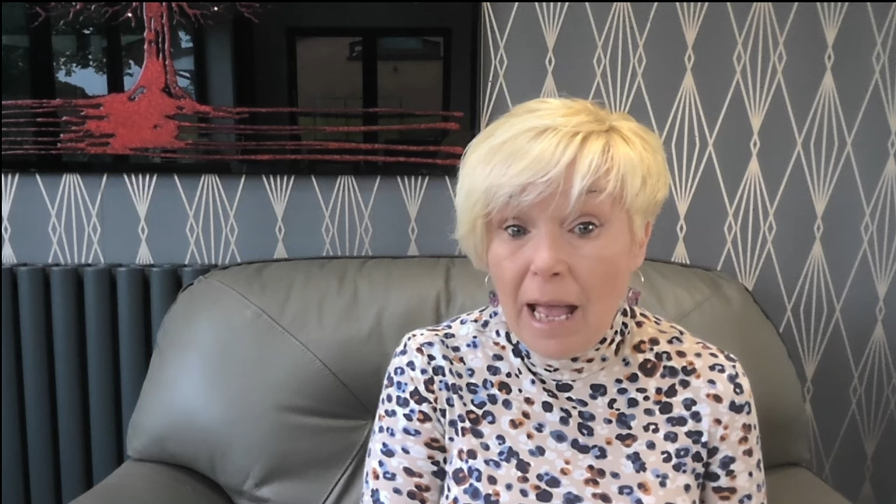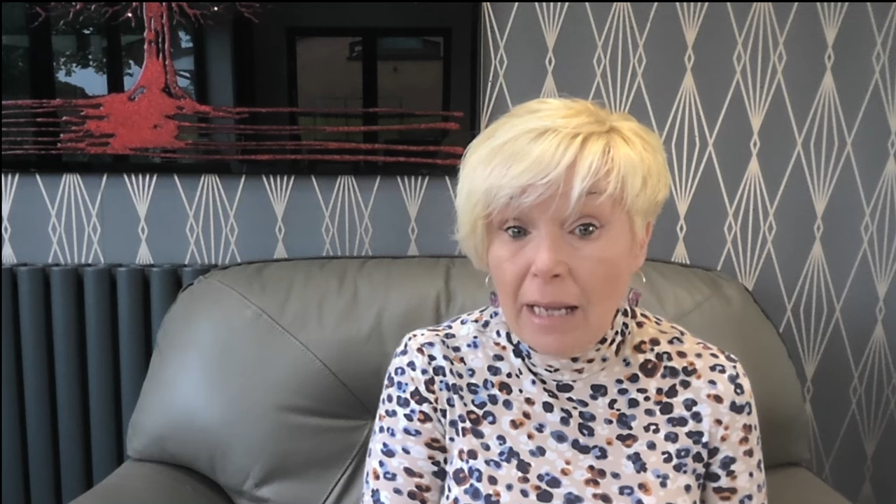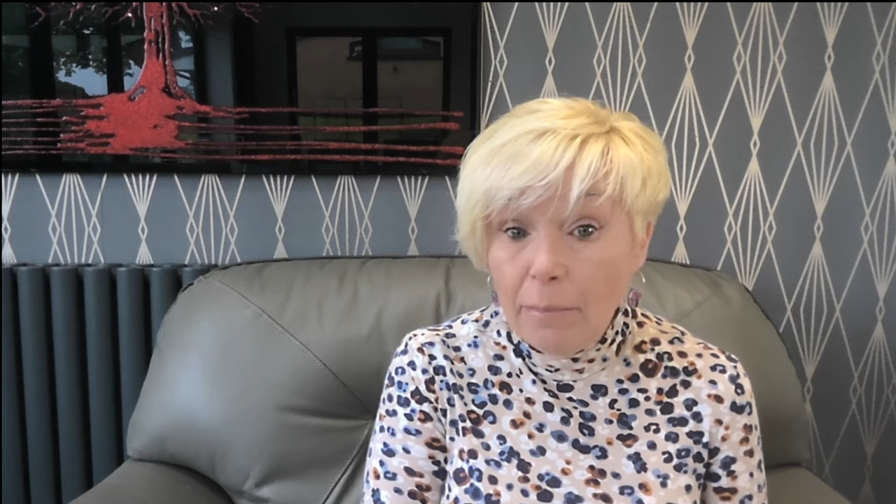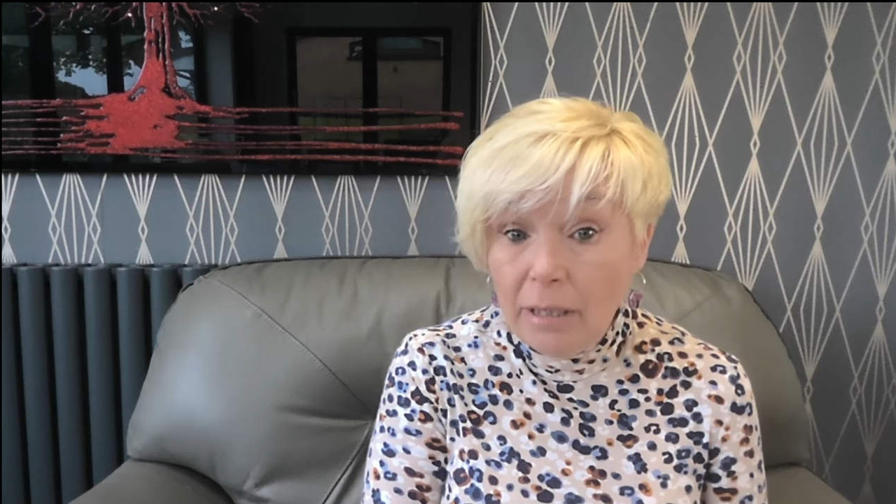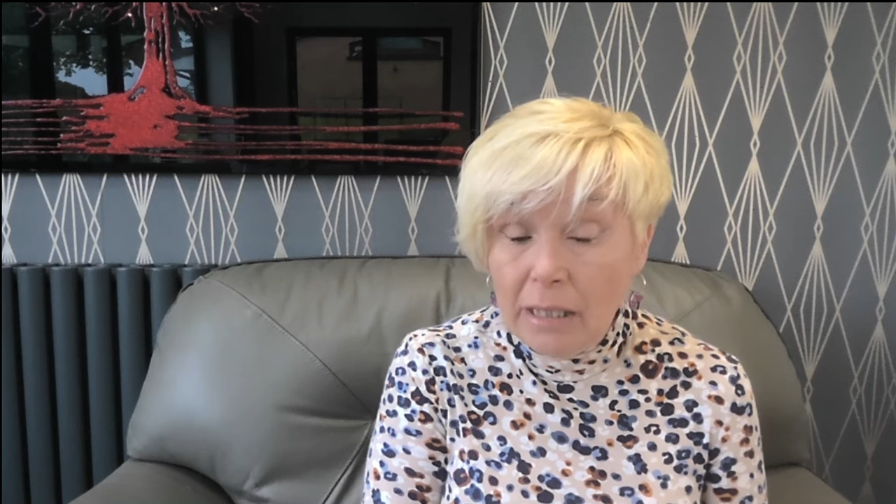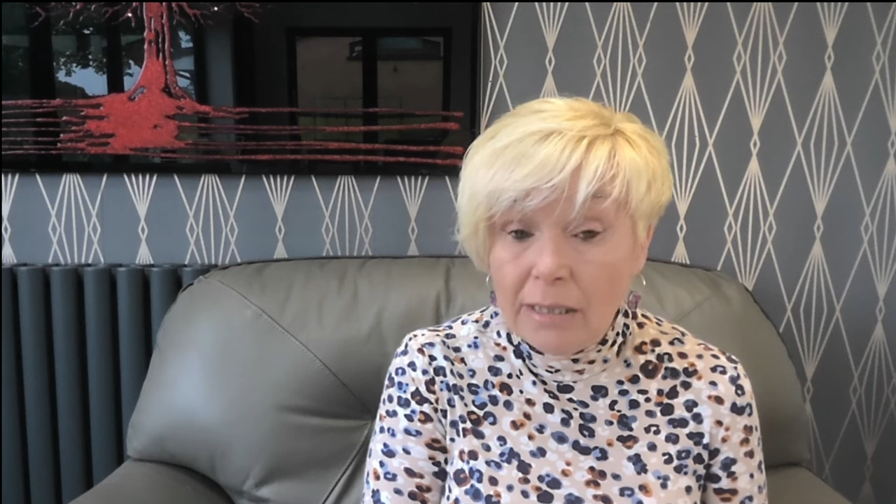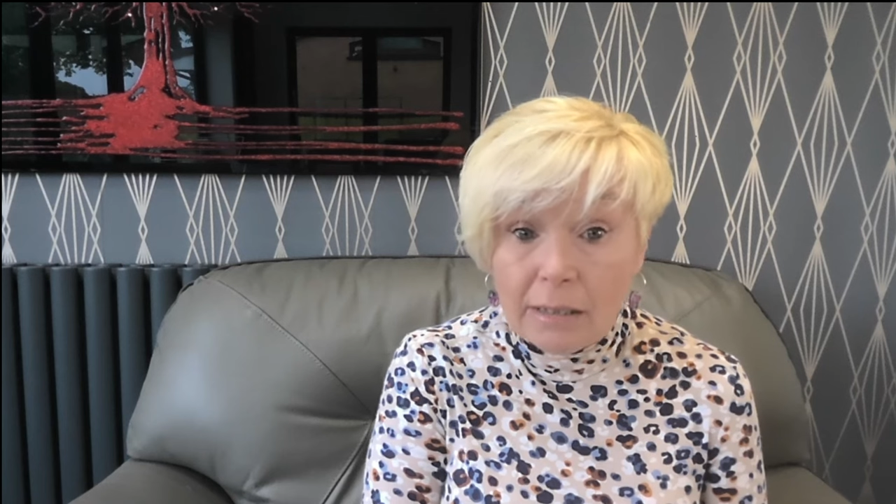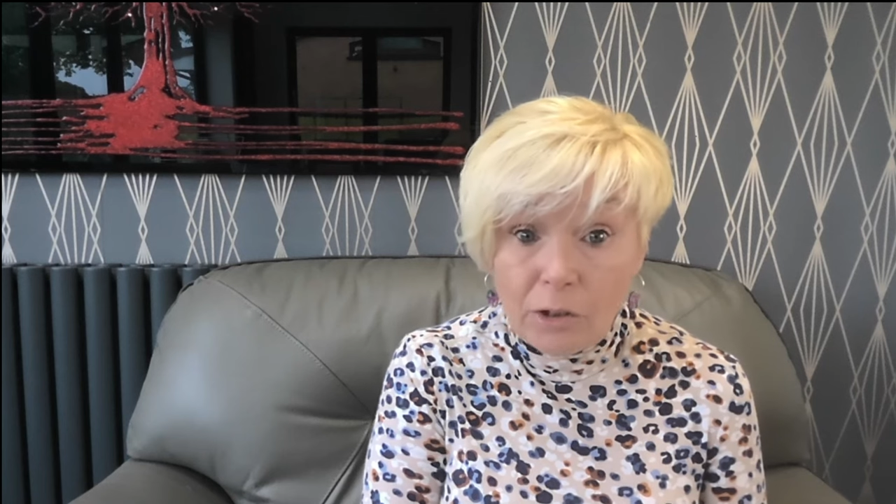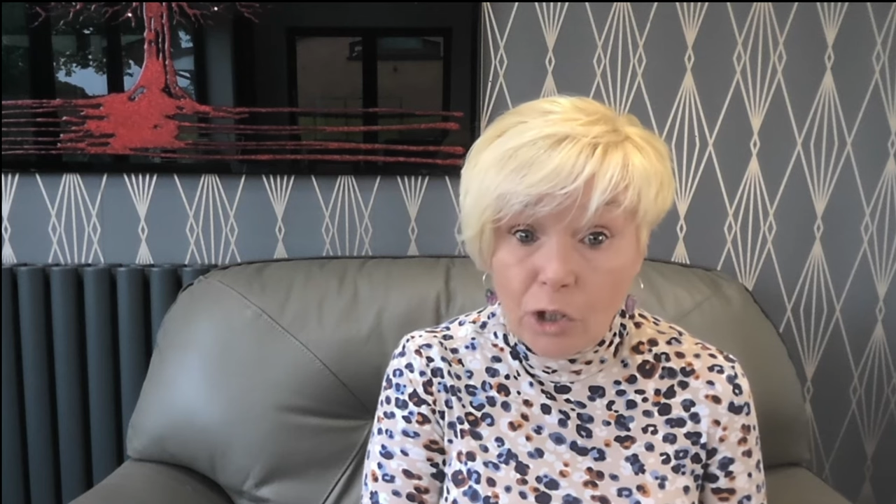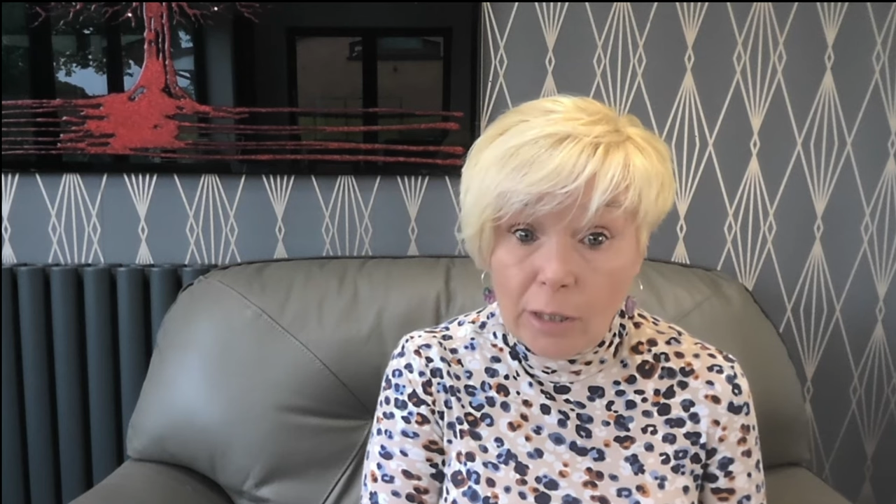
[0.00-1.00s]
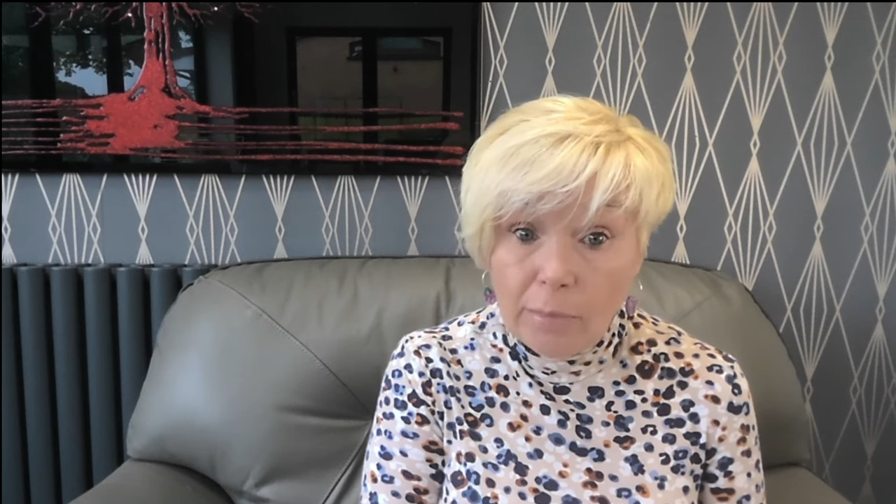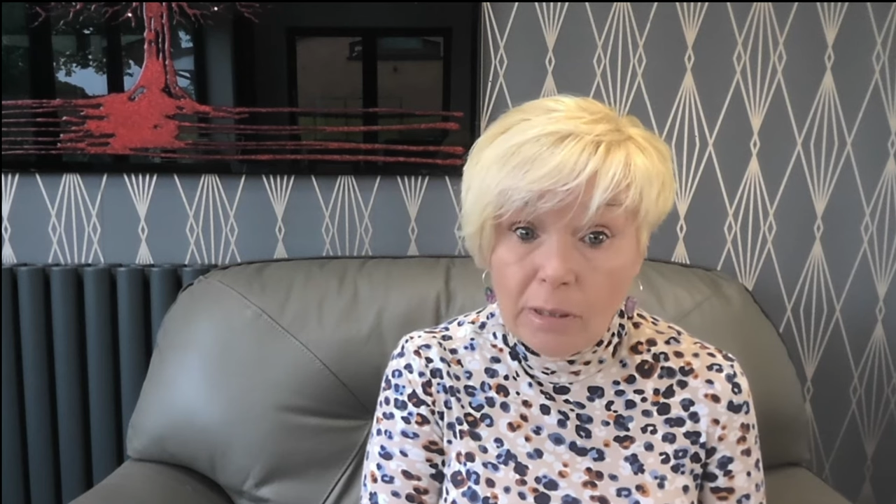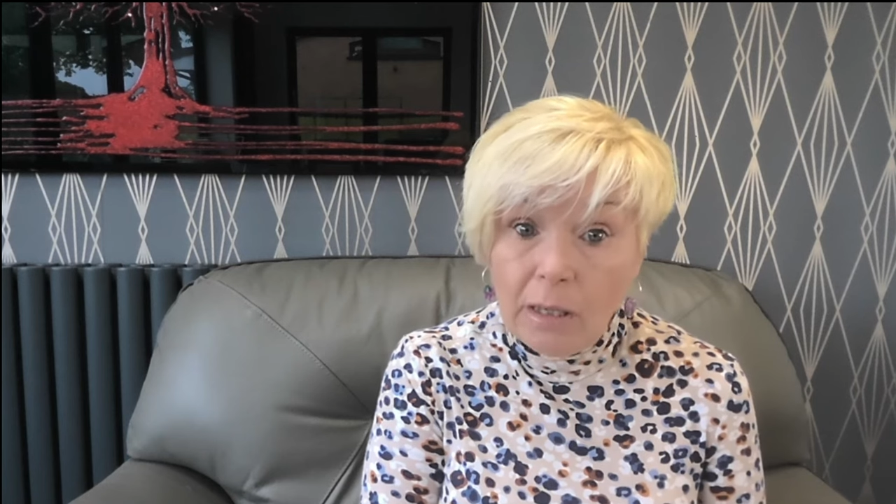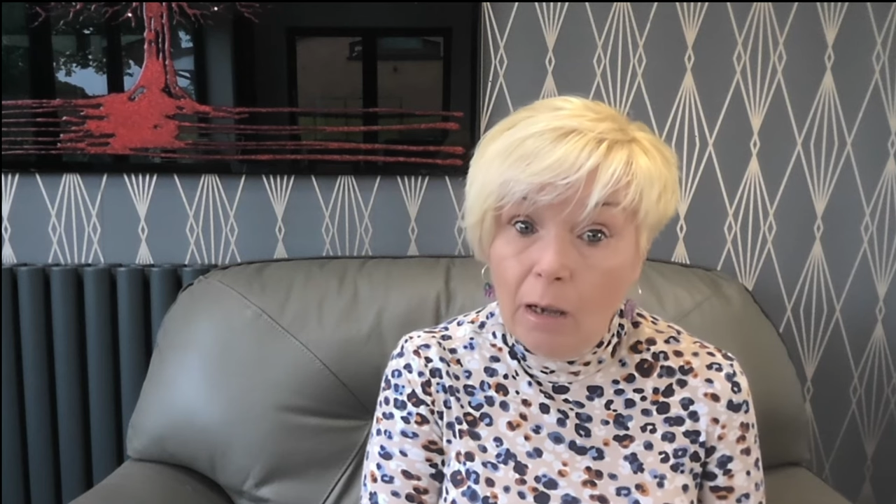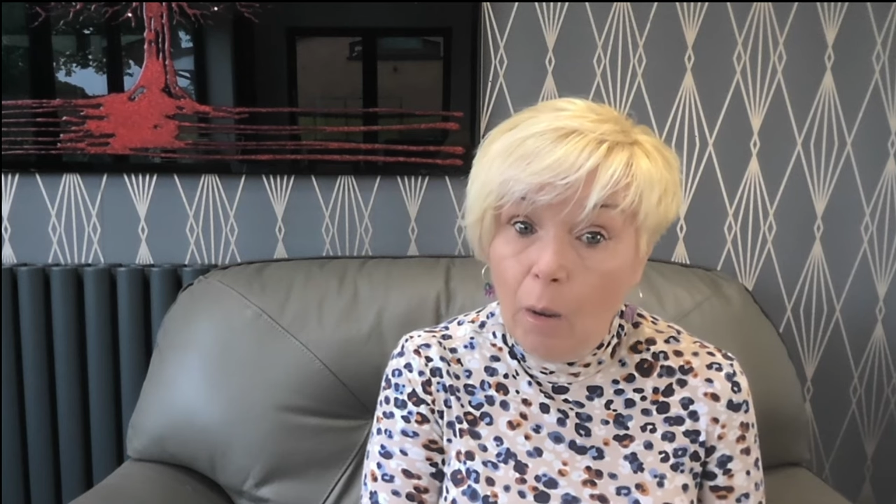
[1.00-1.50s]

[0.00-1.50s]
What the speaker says: pie piece and chips.